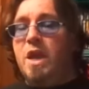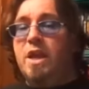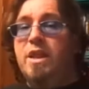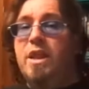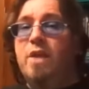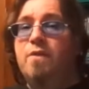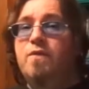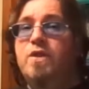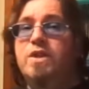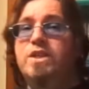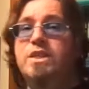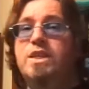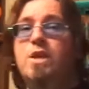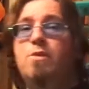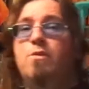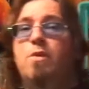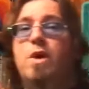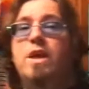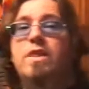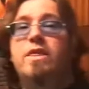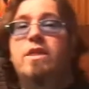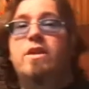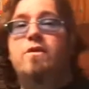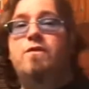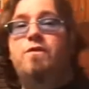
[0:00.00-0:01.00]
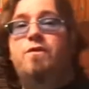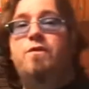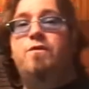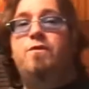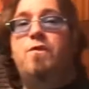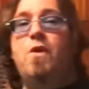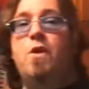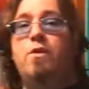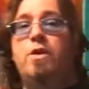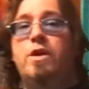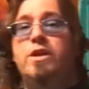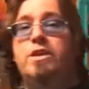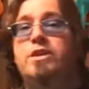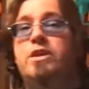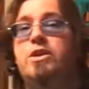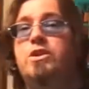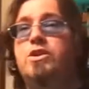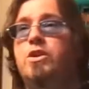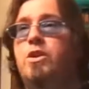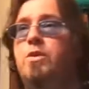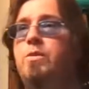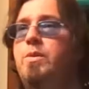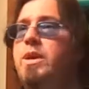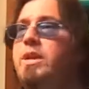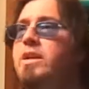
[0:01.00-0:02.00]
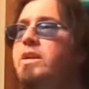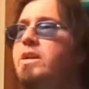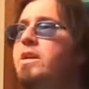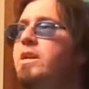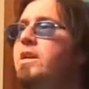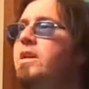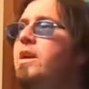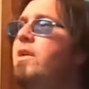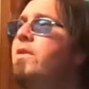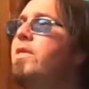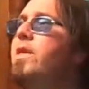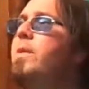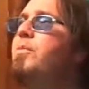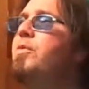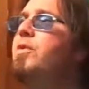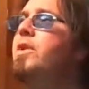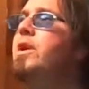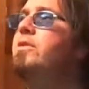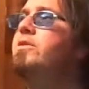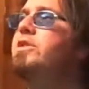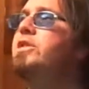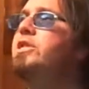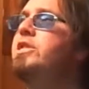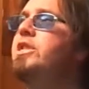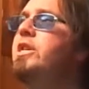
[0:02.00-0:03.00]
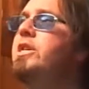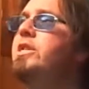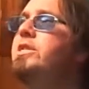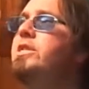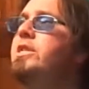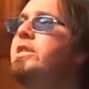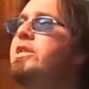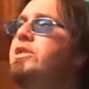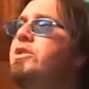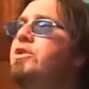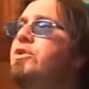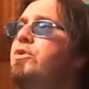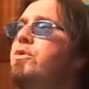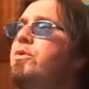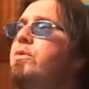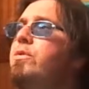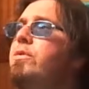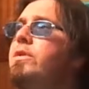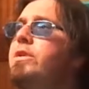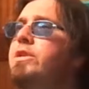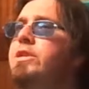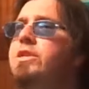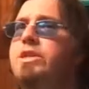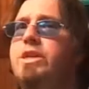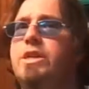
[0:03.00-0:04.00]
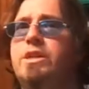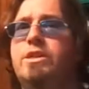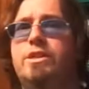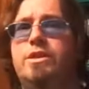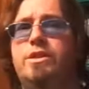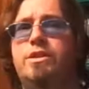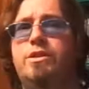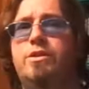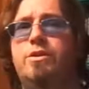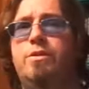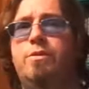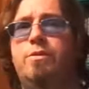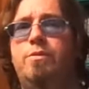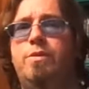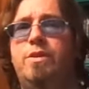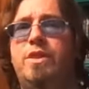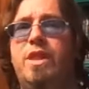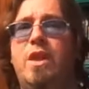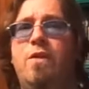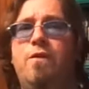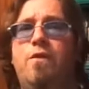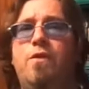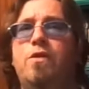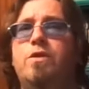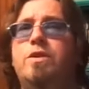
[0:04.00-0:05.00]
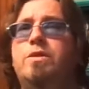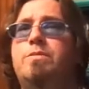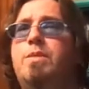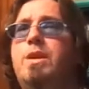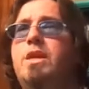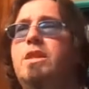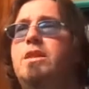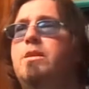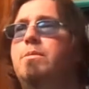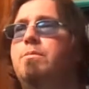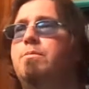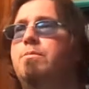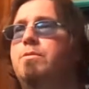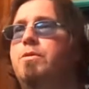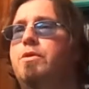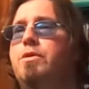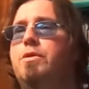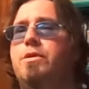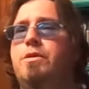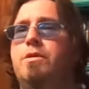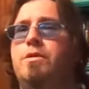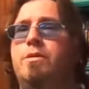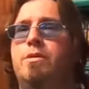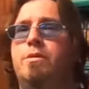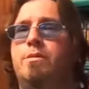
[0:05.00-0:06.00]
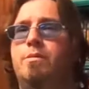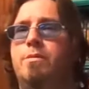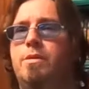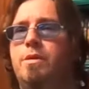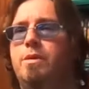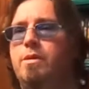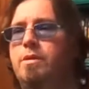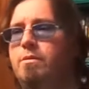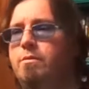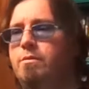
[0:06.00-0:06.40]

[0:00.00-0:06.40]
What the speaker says: love to see one that focuses on when... Are they pronounced Chenjisu? When they first meet the Murnaharm.